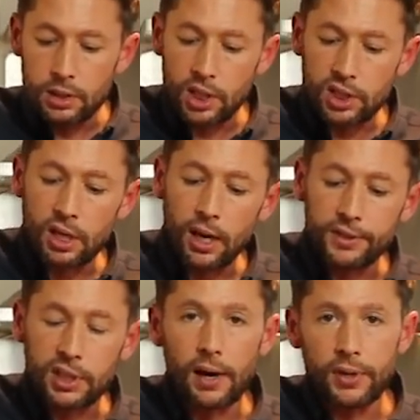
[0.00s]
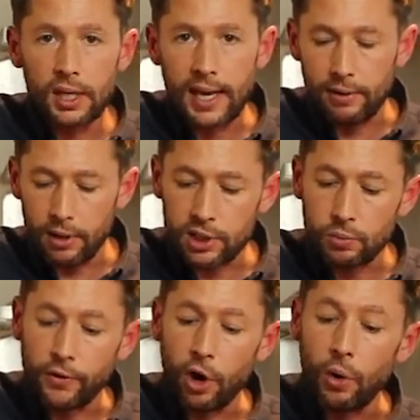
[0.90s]
just enough to cover the
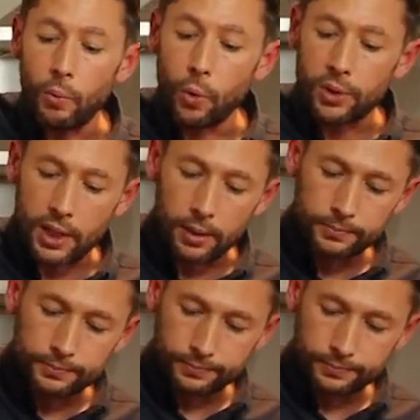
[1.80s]
carrots, with hot water.